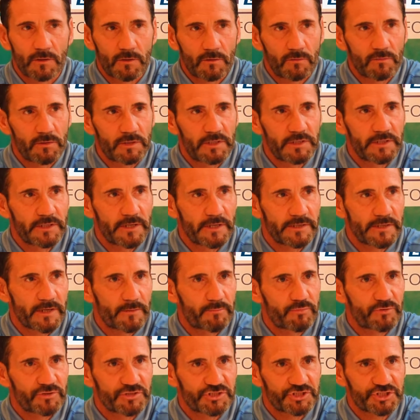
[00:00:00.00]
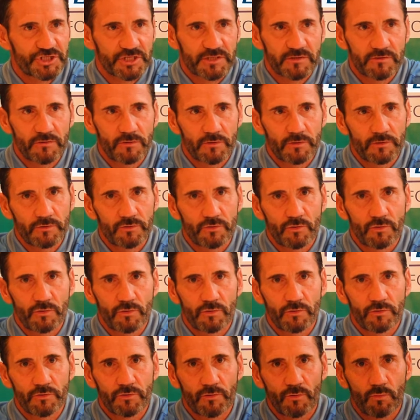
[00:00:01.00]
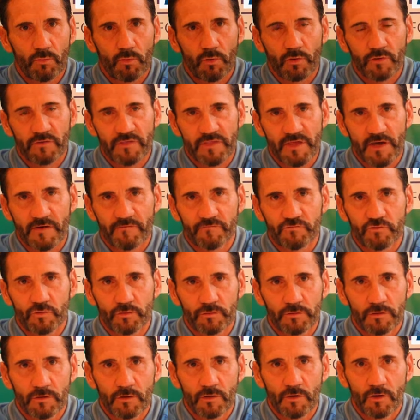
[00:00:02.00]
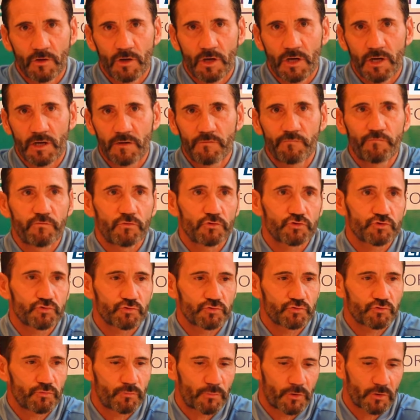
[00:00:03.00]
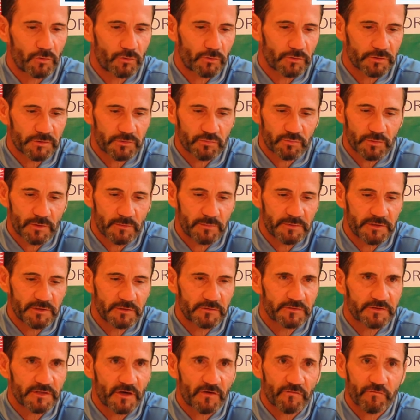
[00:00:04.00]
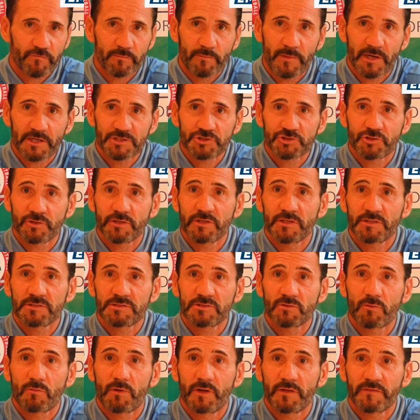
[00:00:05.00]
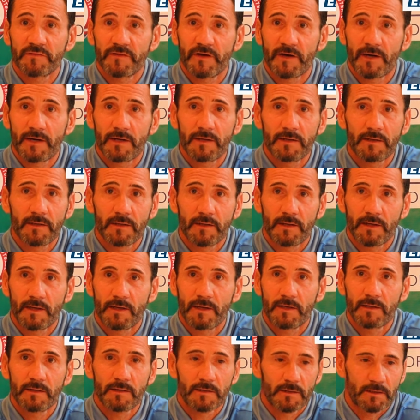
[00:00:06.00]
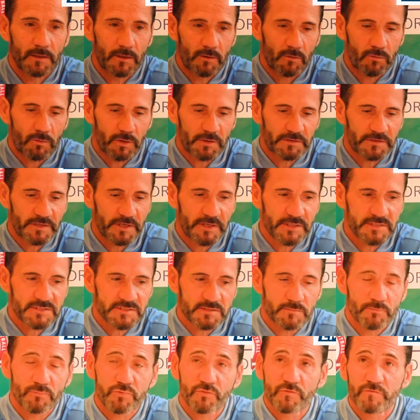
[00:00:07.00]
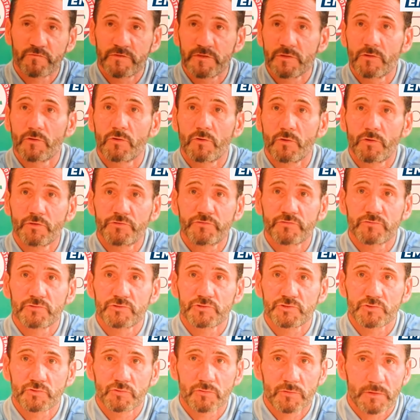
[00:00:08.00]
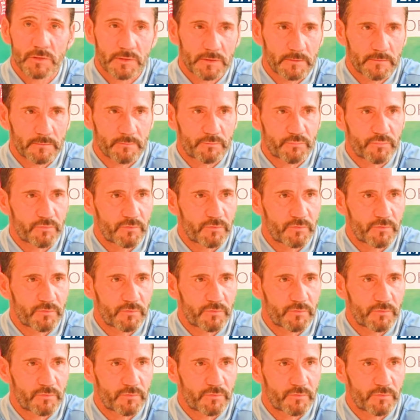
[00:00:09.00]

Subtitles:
really I appreciate the work they have done. And for sure tomorrow it will be a tough match against Rwanda. Rwanda is improving a lot also, and